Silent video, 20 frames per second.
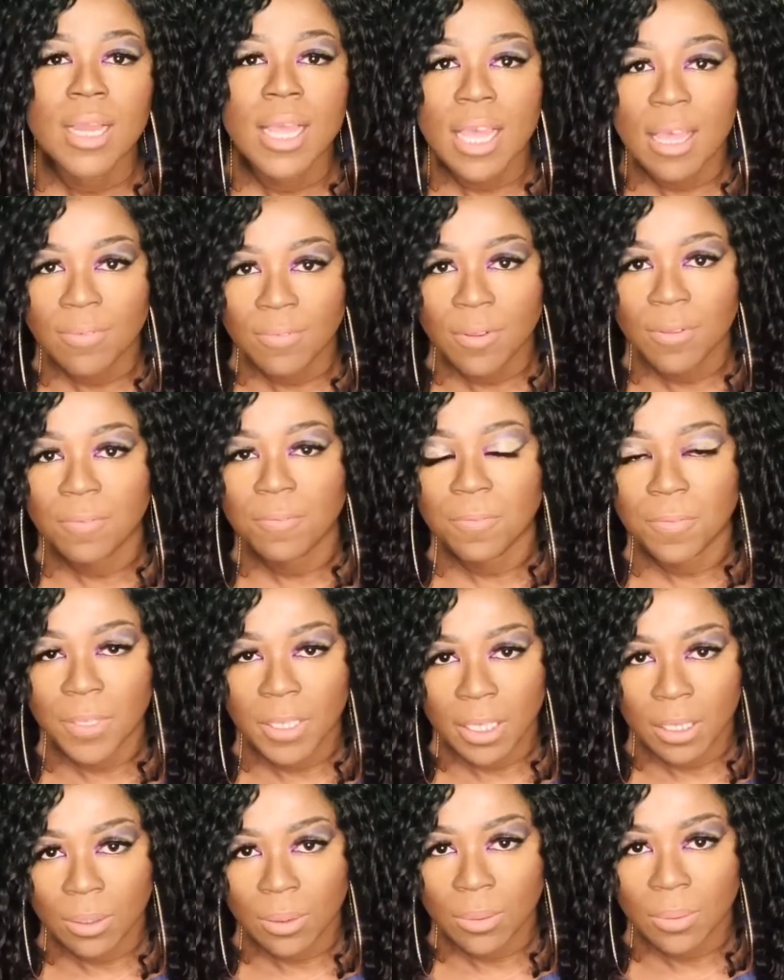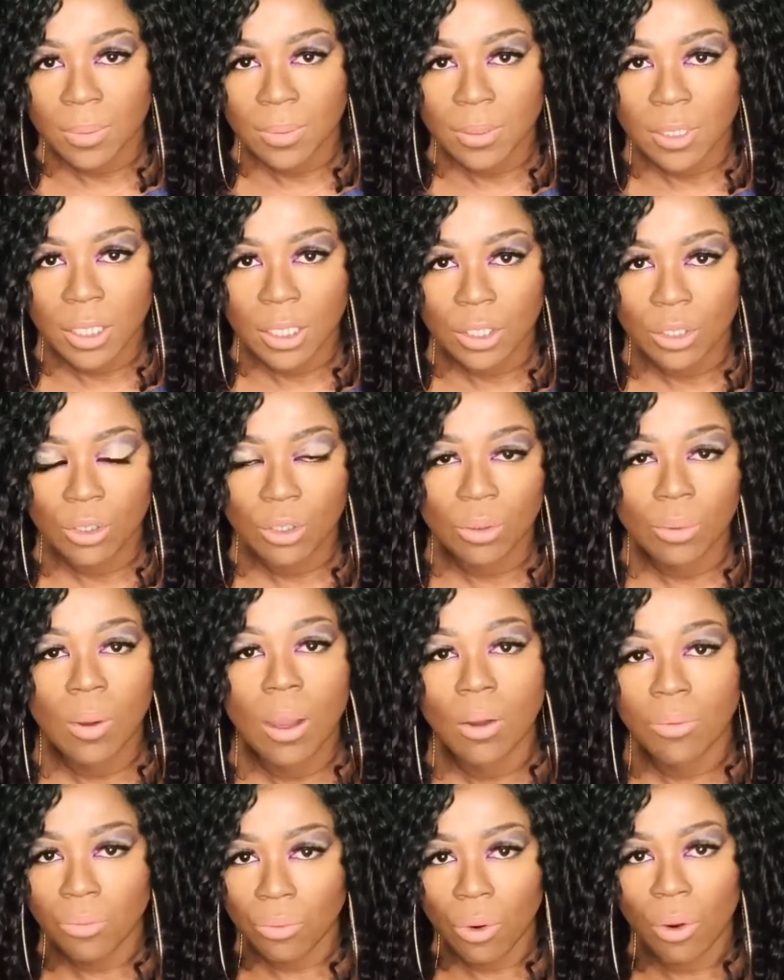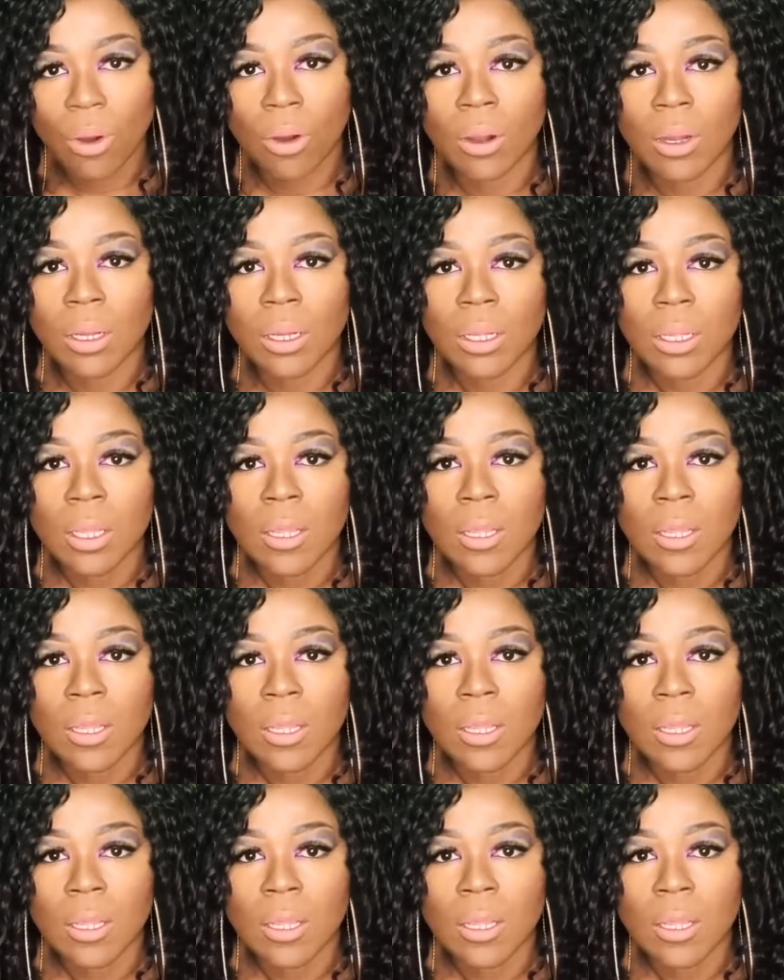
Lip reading: ever feel that you are wrong